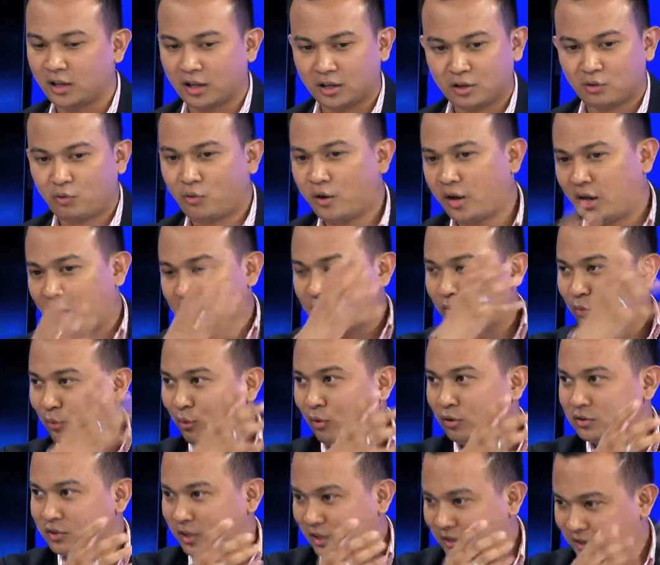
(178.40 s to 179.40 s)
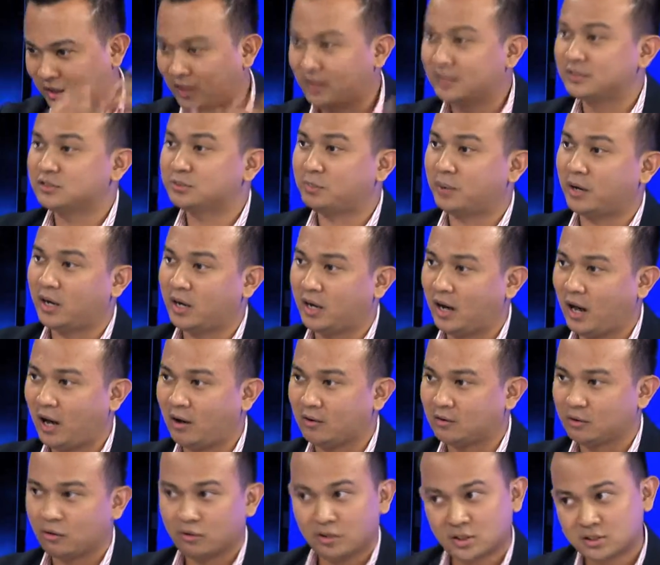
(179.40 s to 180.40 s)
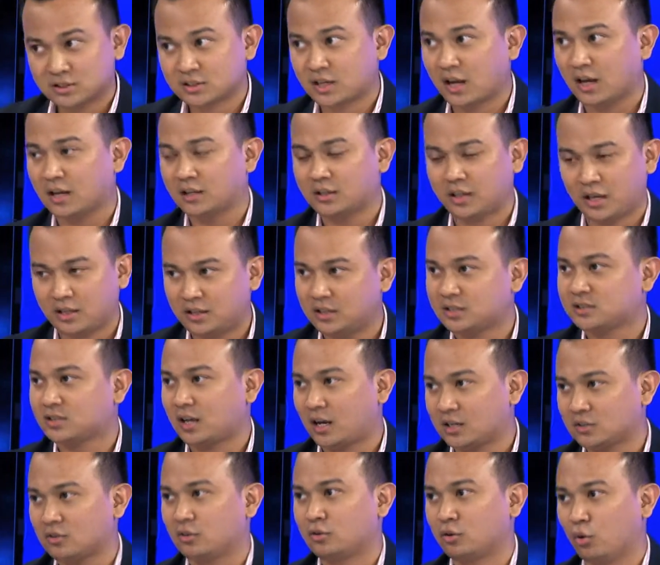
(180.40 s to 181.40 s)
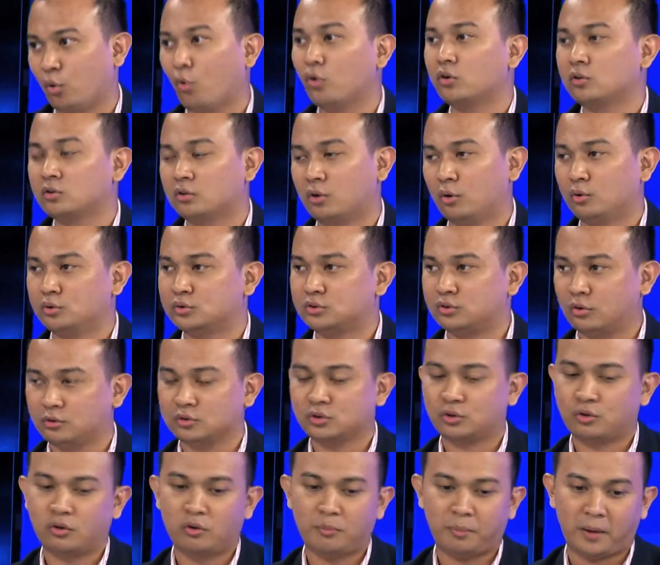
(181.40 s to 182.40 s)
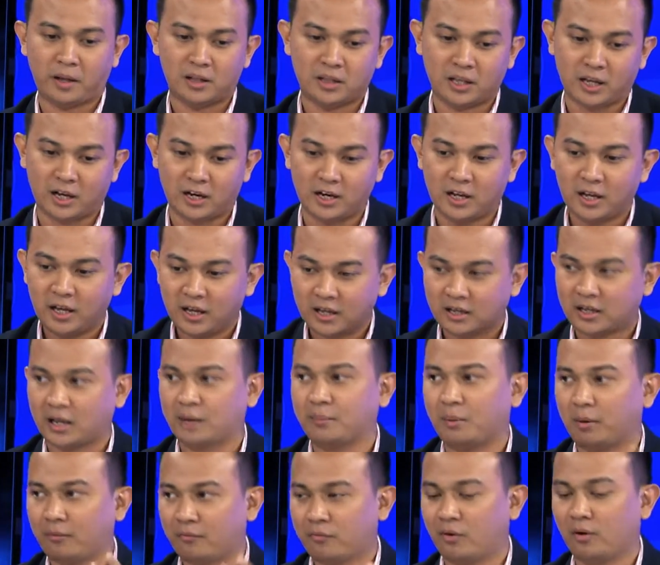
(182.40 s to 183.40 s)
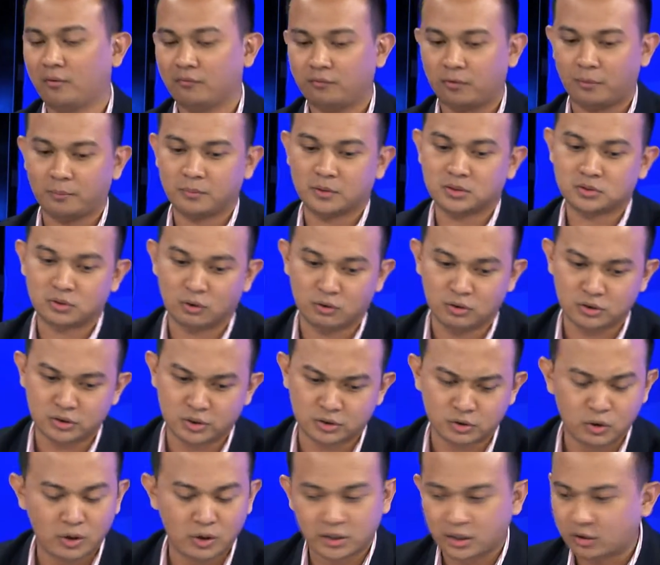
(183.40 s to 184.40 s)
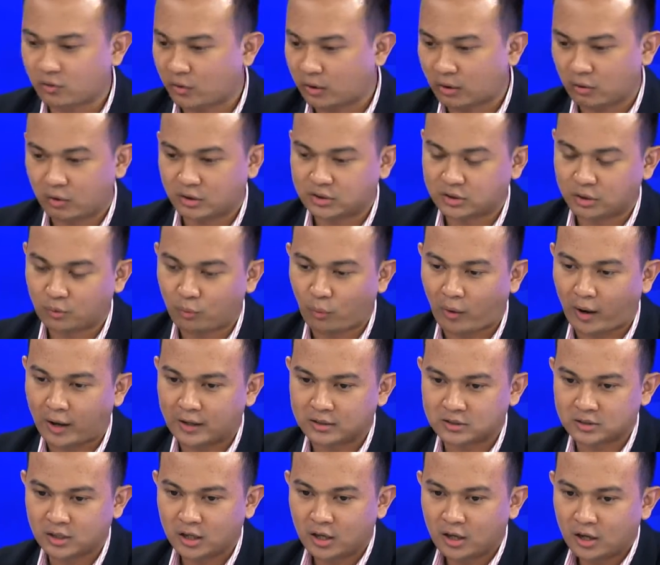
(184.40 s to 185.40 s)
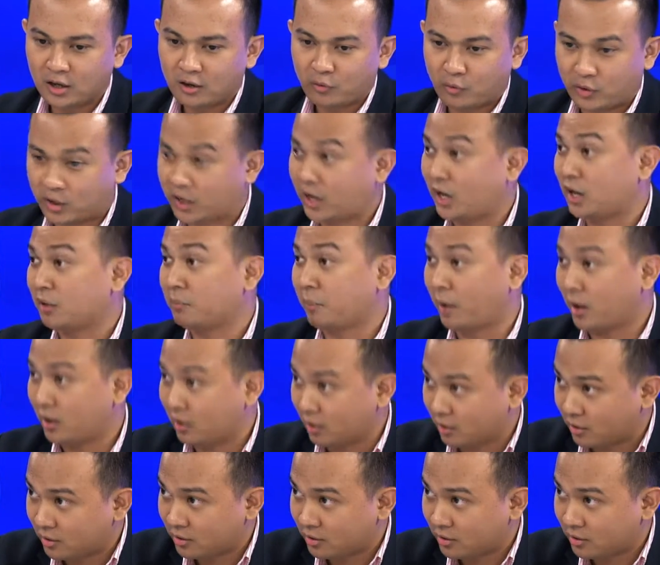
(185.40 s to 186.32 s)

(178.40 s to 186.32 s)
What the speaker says: create rules and then spread it out. Now they discuss on those group and then came up from the solution. So I regulation-wise, we're getting better.